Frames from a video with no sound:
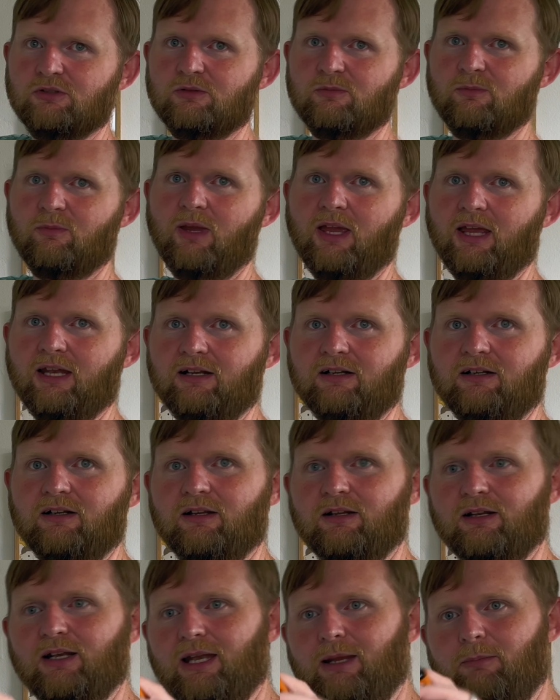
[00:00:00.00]
pen
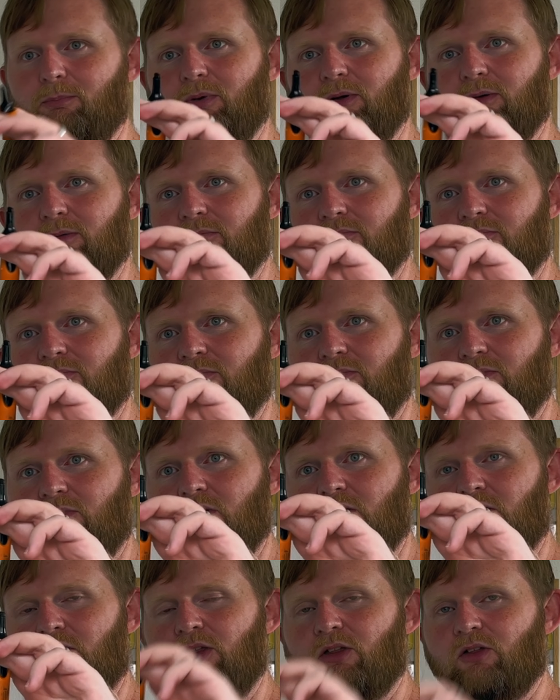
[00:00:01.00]
nib
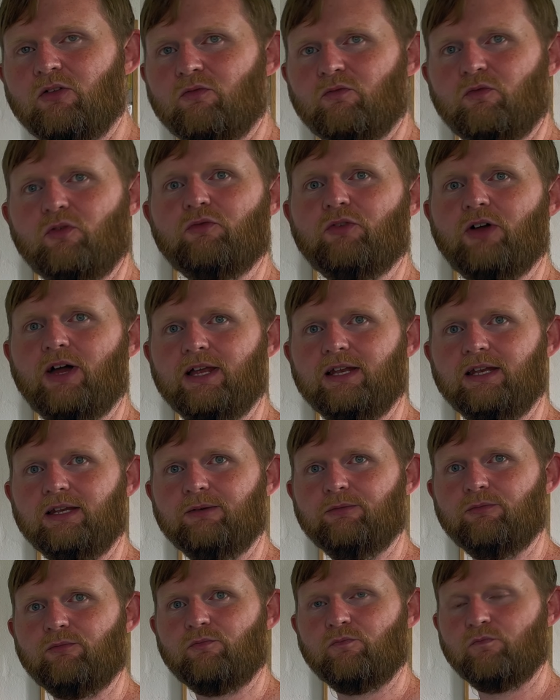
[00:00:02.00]
for
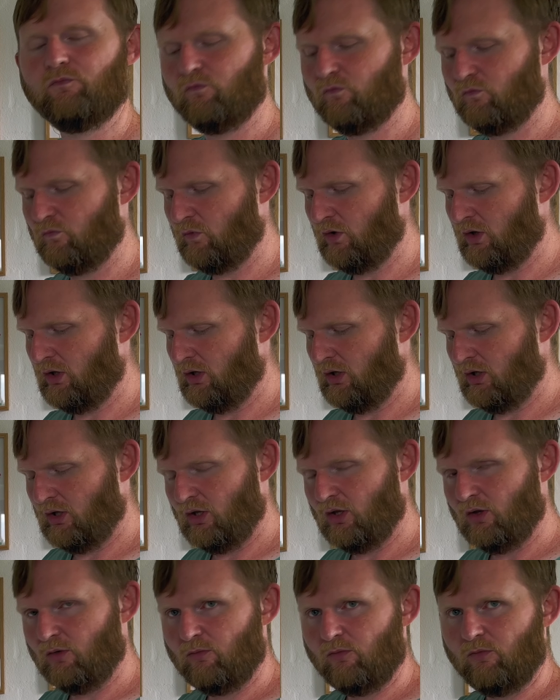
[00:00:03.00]
writing.
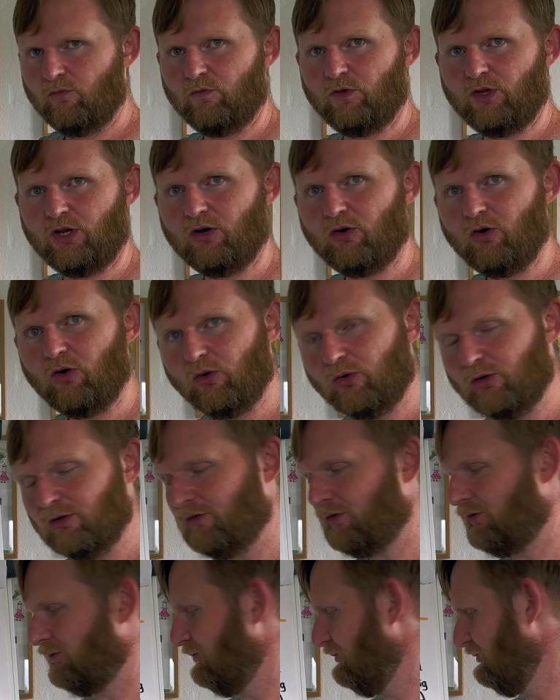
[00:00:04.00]
There are
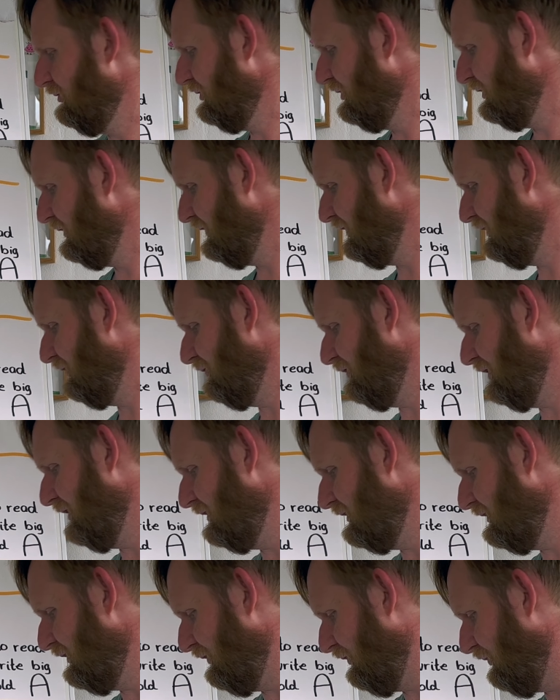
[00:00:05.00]
also
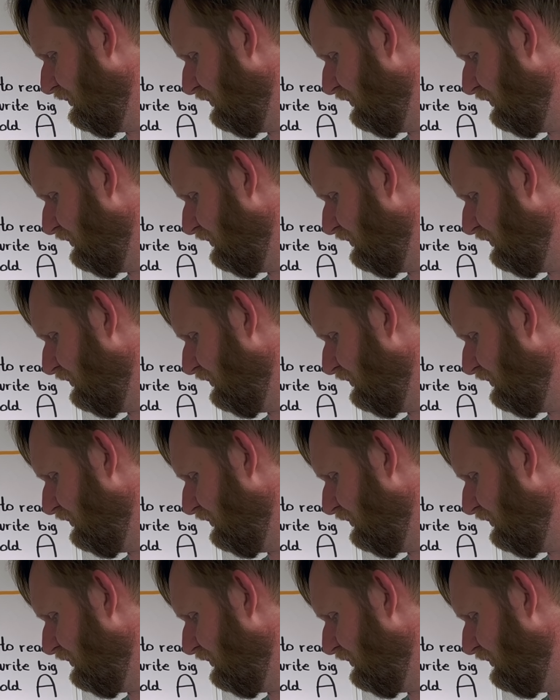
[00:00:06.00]
situations